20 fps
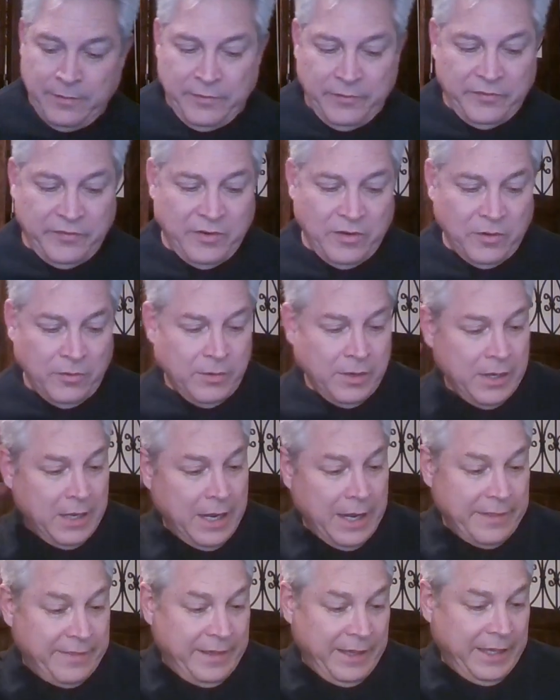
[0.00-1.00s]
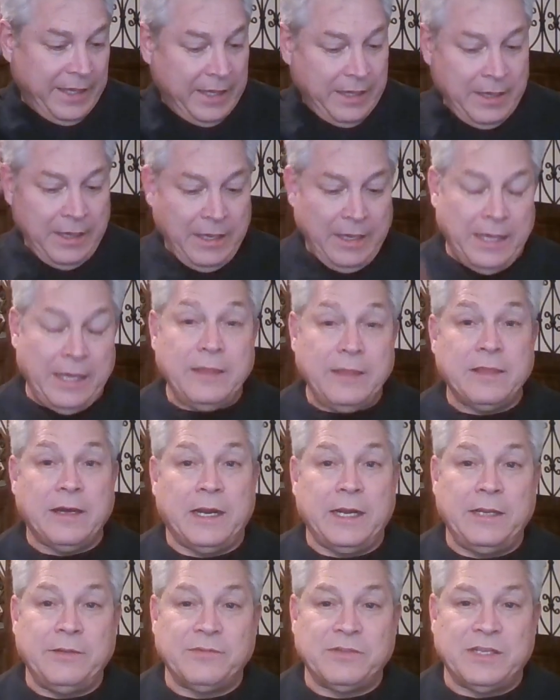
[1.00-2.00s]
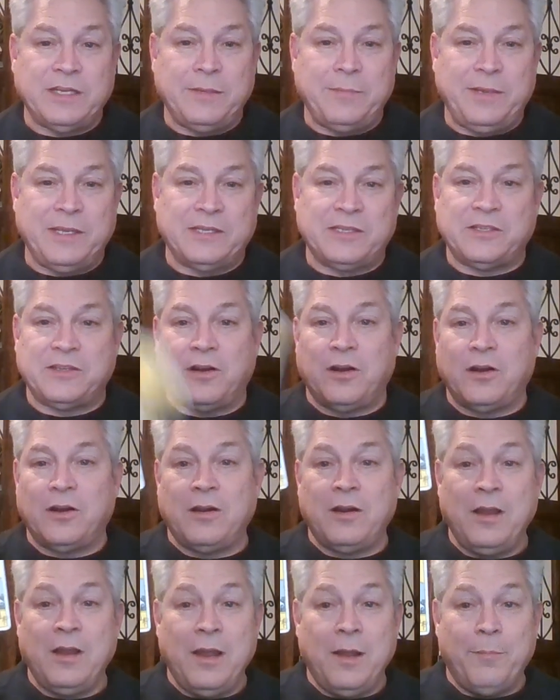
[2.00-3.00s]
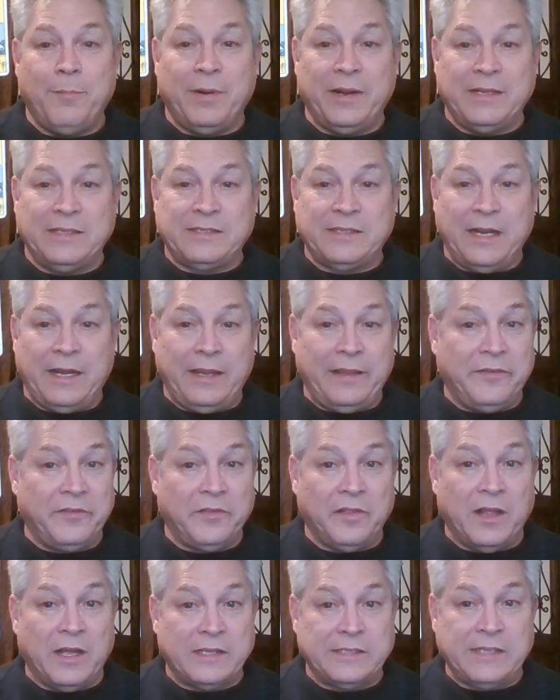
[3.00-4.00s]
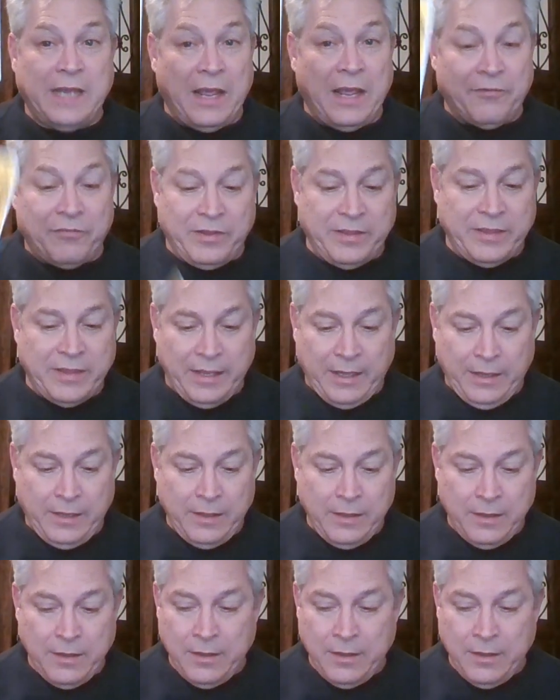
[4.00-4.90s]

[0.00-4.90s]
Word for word: So I think he thought he was going to be a star, but instead he's lost everything.